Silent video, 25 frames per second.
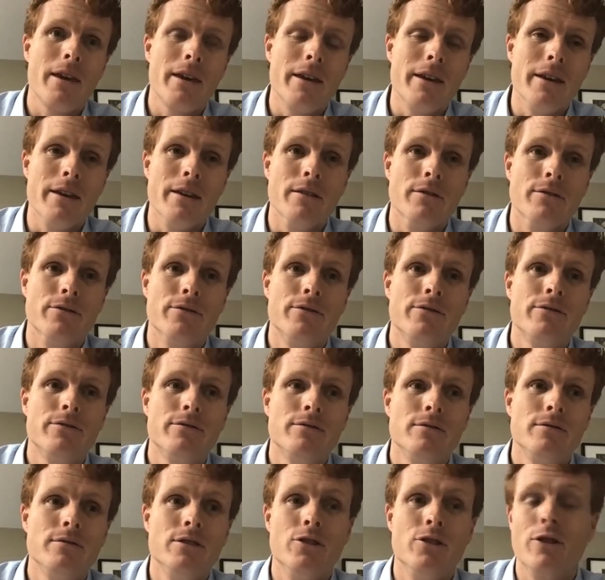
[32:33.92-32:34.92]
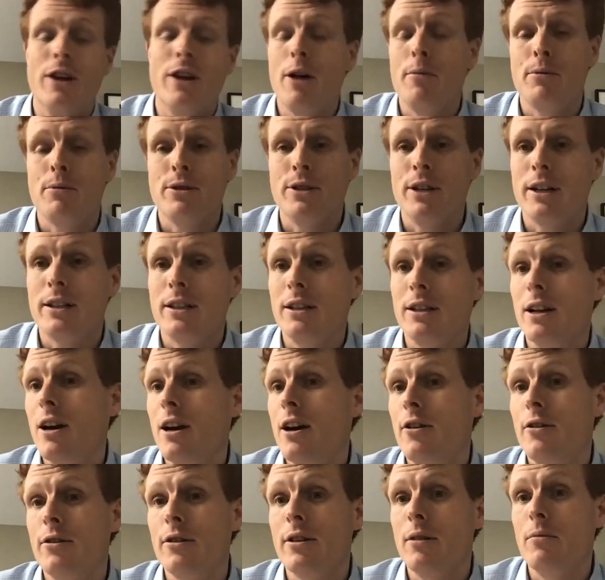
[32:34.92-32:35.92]
If you're now projecting
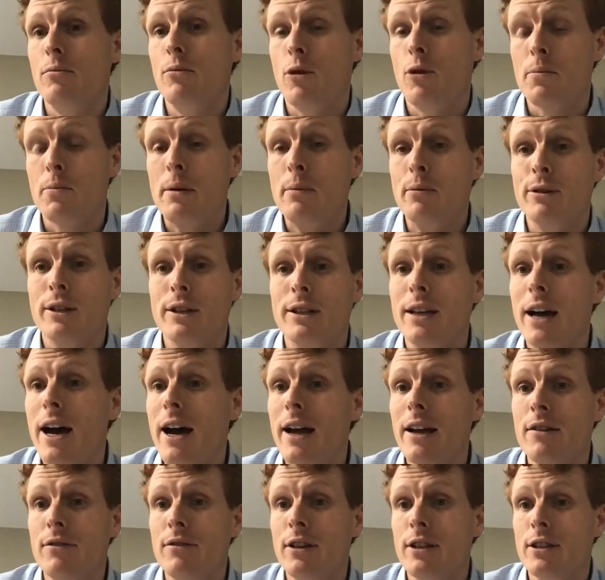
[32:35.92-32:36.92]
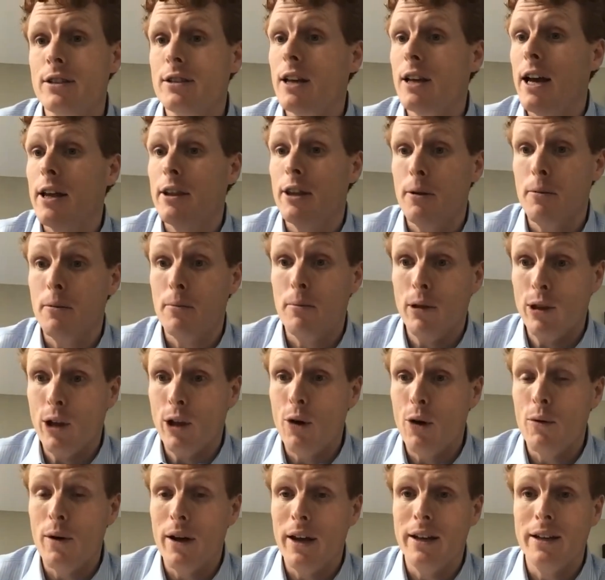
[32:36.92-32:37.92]
100 more people to die of this at the
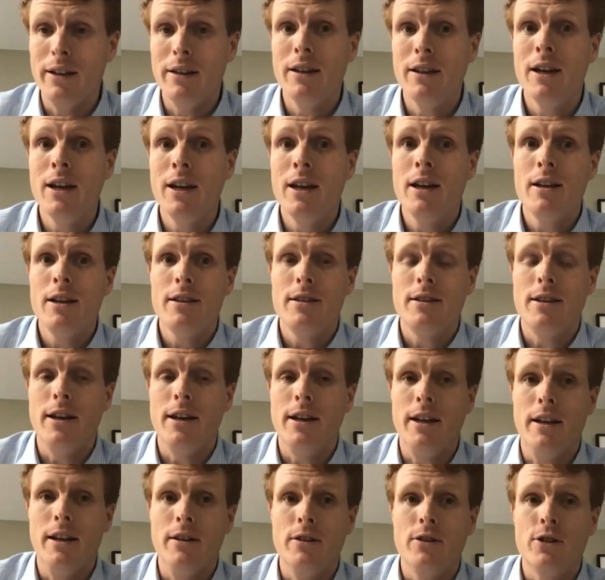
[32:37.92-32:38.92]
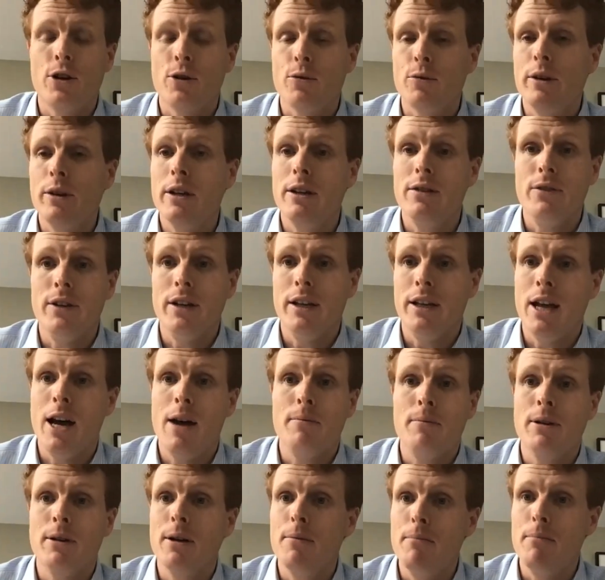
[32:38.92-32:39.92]
low end than Korea and
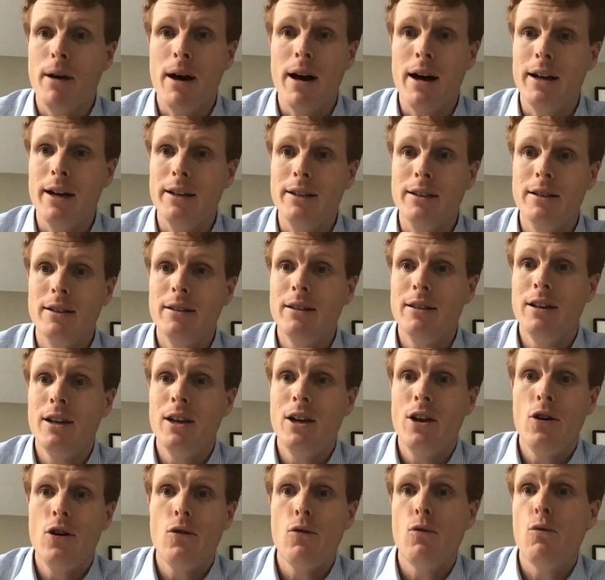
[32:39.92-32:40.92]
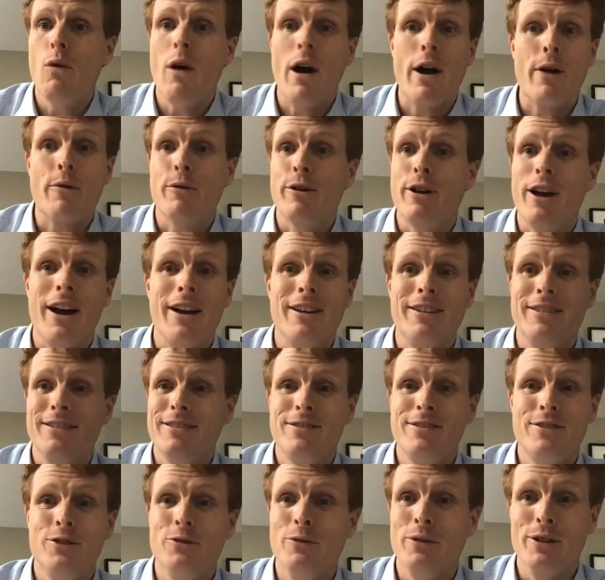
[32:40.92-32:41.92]
Vietnam combined, why we're not
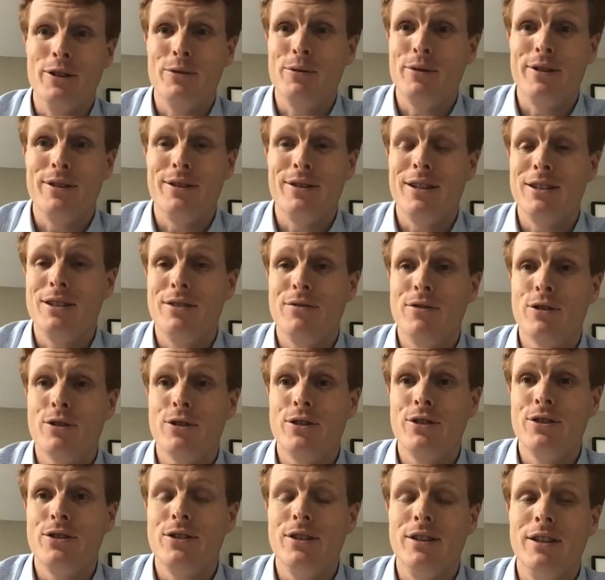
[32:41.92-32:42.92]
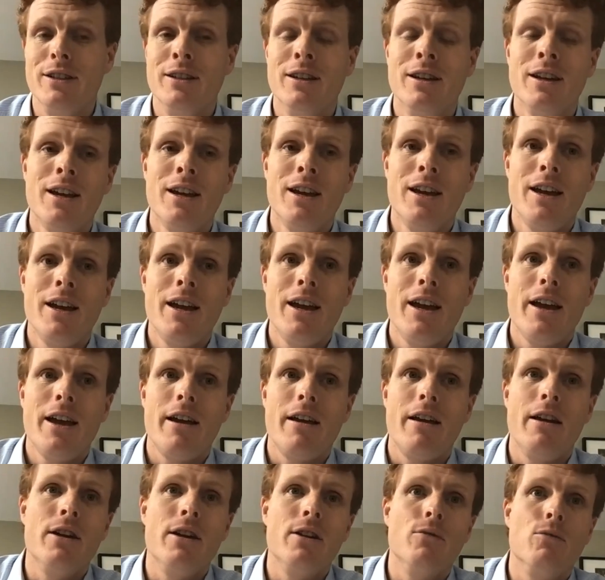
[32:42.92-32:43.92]
doing this with a sense of urgency?
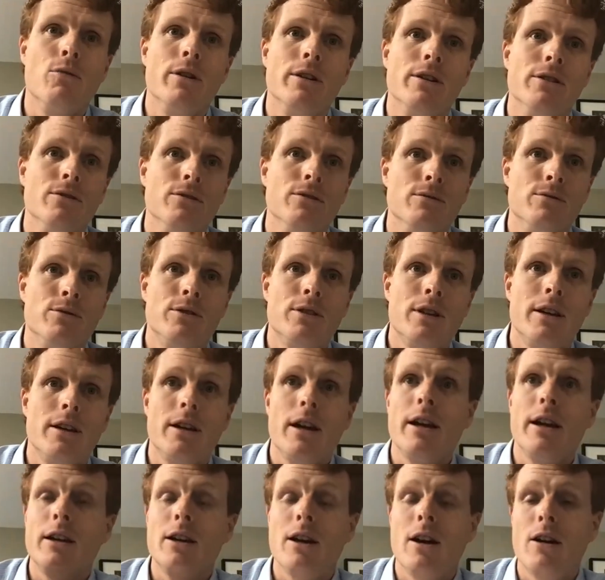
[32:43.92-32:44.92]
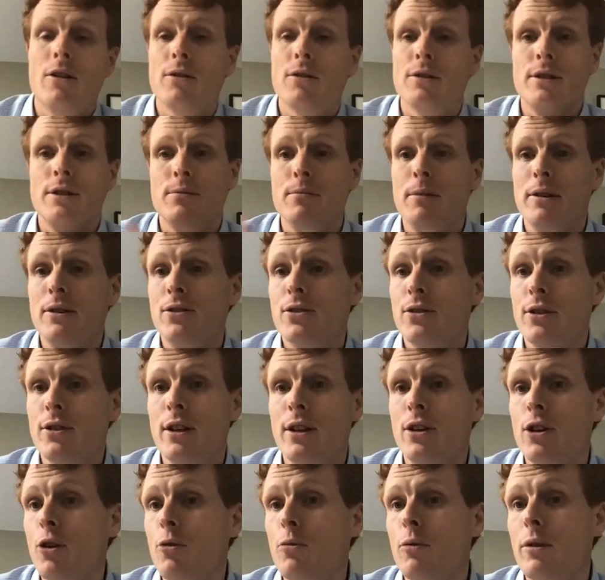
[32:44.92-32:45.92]
And when you say, hey, Congress has made sure
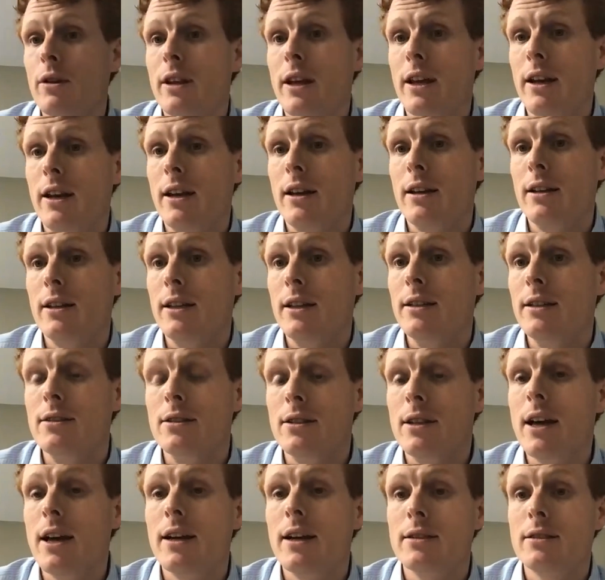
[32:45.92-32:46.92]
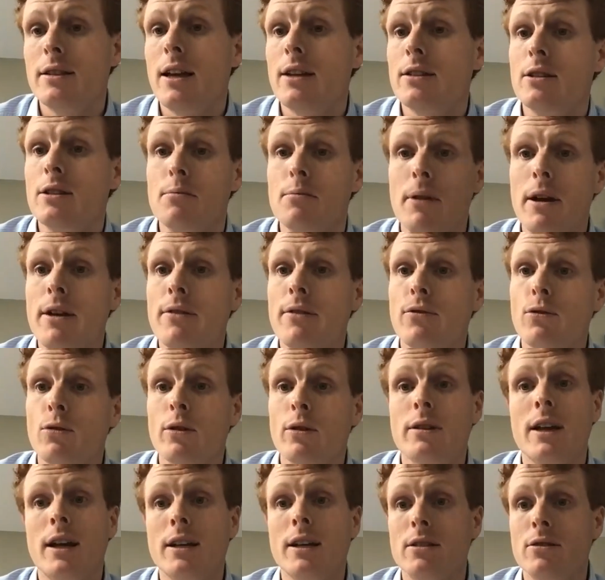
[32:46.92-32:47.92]
that no one that needs a test has to pay for
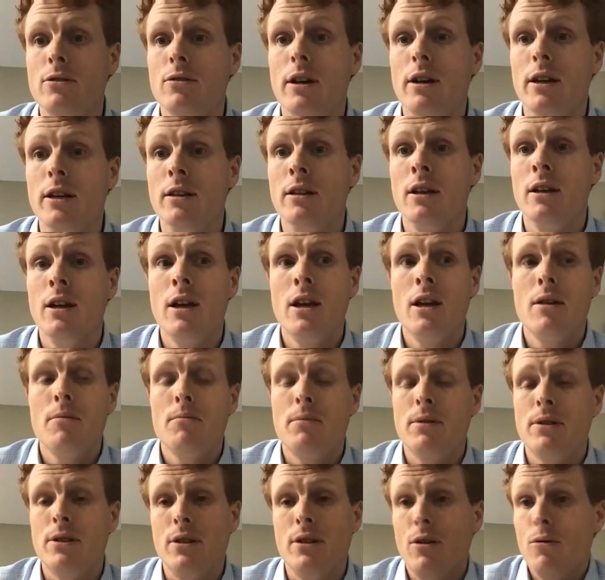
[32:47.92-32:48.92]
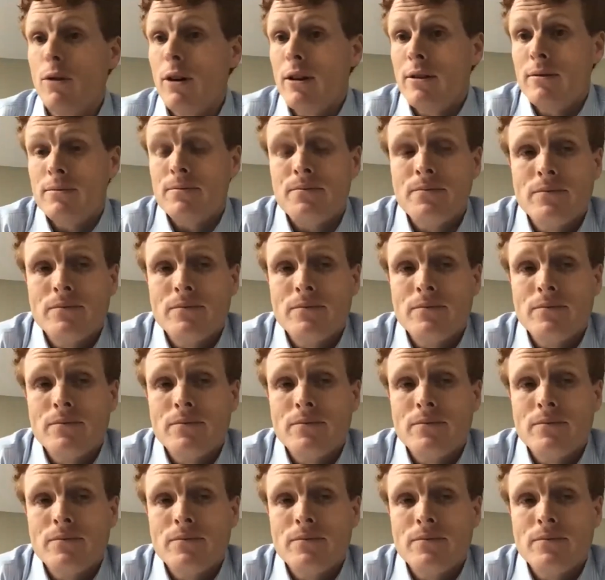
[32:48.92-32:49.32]
it, that's great. But you know what?